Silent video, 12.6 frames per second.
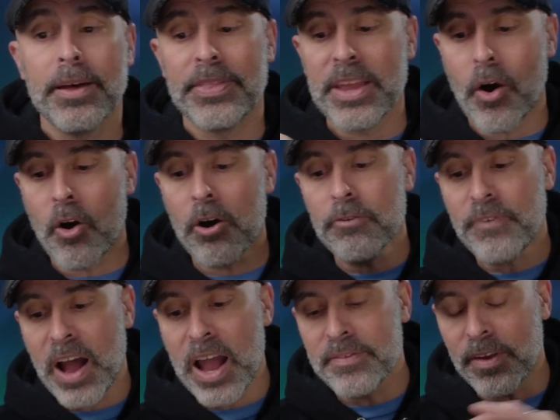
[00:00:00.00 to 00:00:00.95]
the R
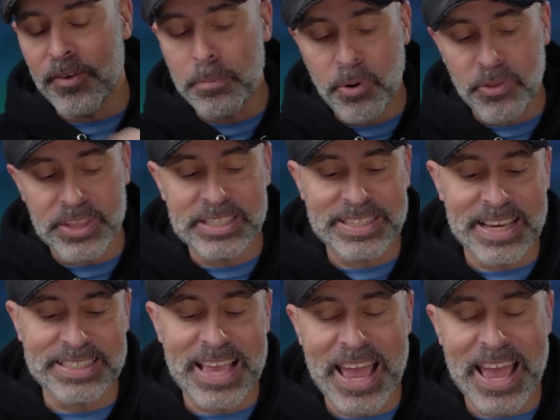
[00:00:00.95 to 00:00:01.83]
five, if you put these things